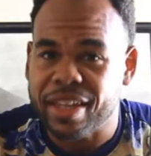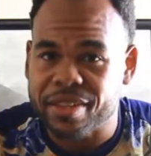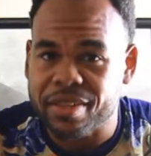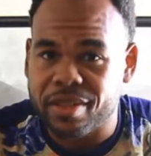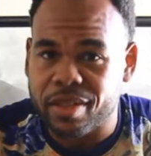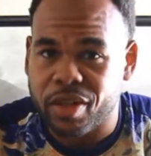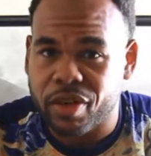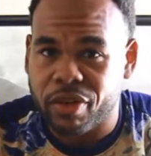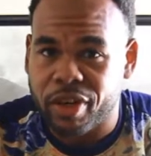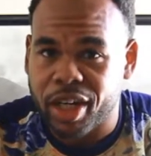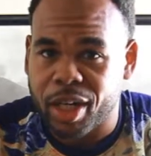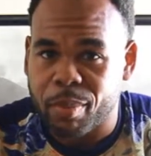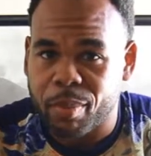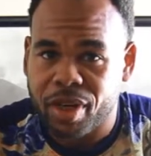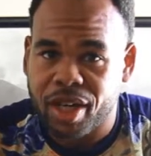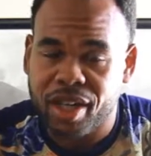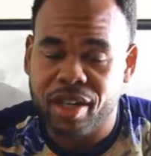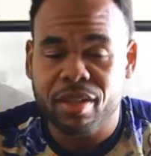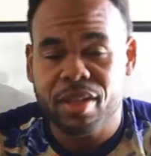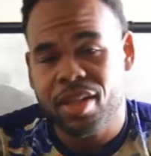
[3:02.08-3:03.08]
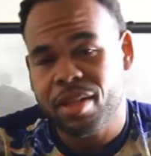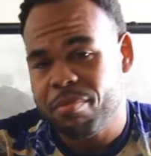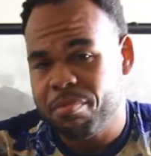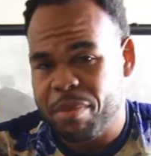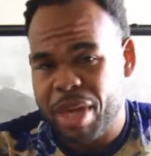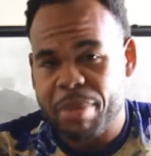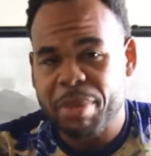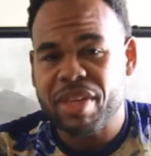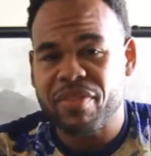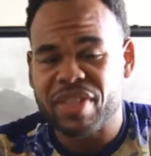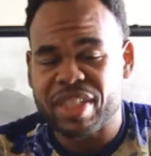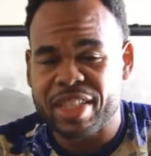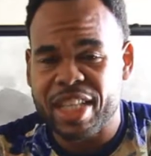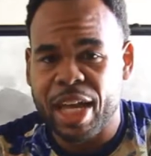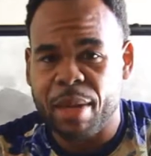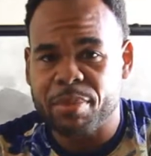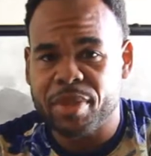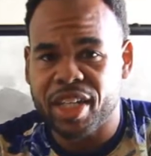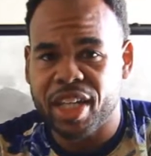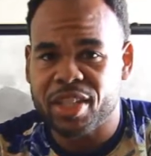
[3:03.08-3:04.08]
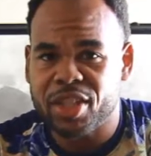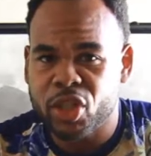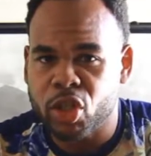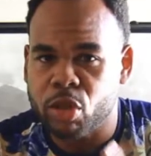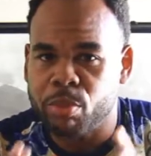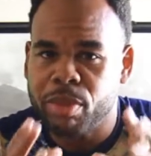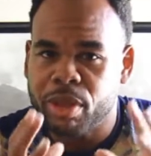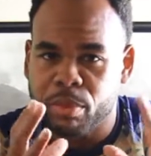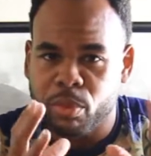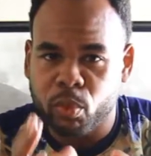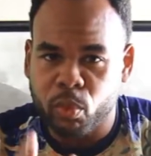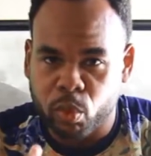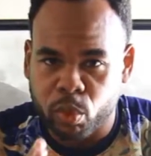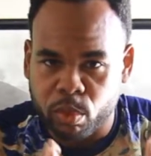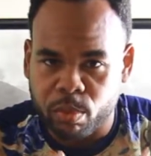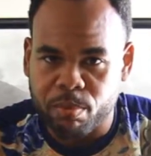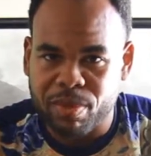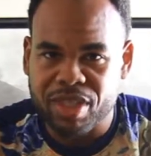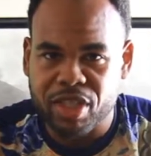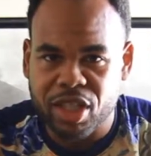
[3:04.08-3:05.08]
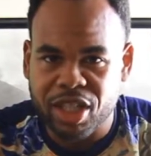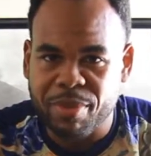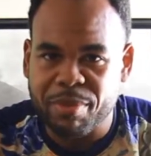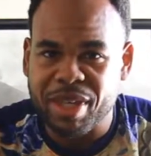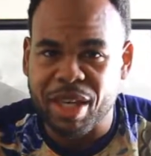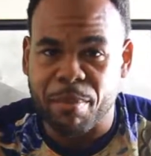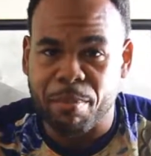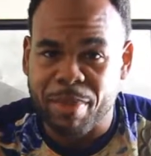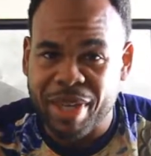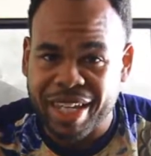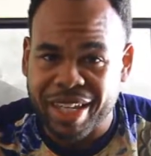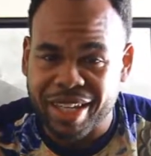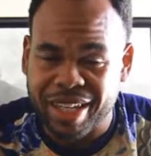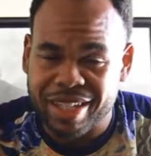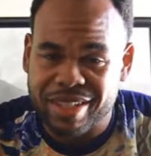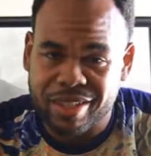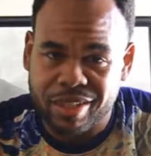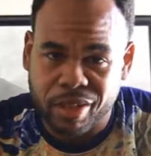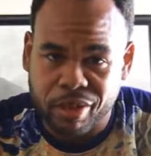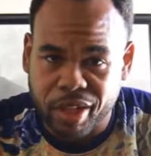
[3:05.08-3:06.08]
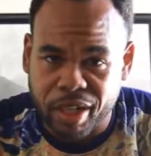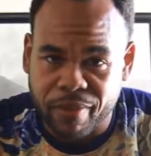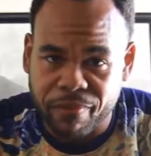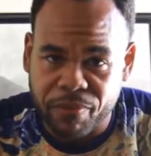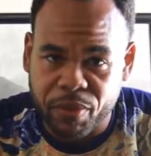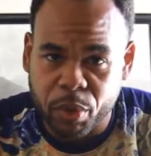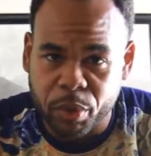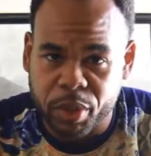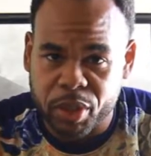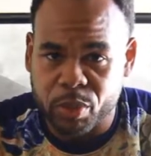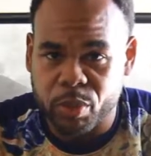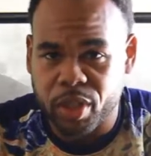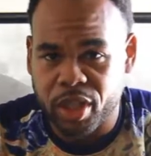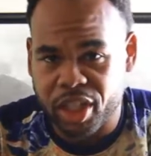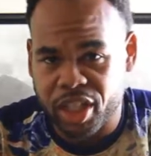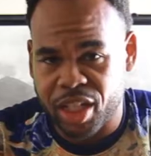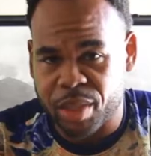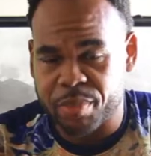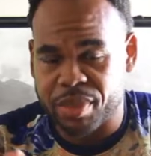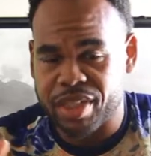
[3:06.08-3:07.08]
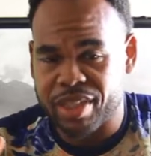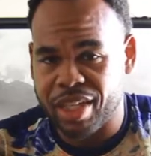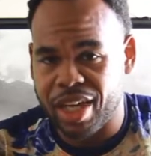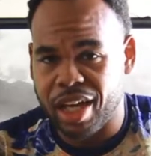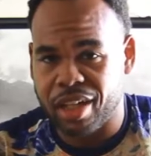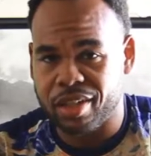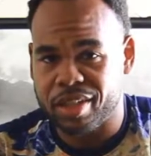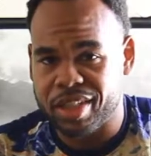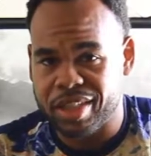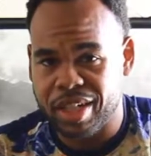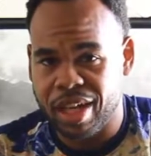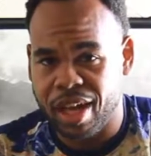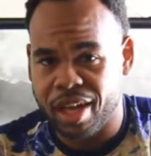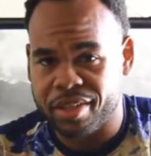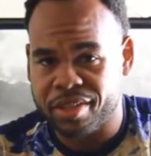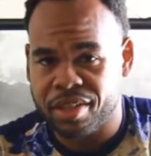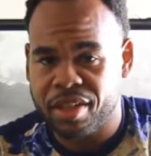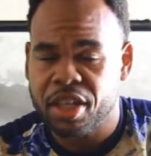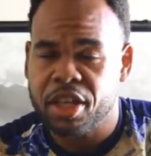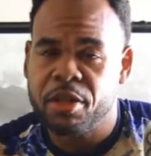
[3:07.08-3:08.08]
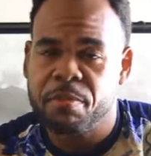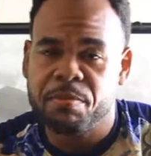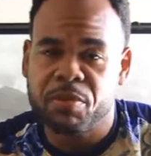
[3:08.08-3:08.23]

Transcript: Instagram, right? Maybe even Snapchat too, but it's gonna be a big Instagram focus when it comes to stylish socks.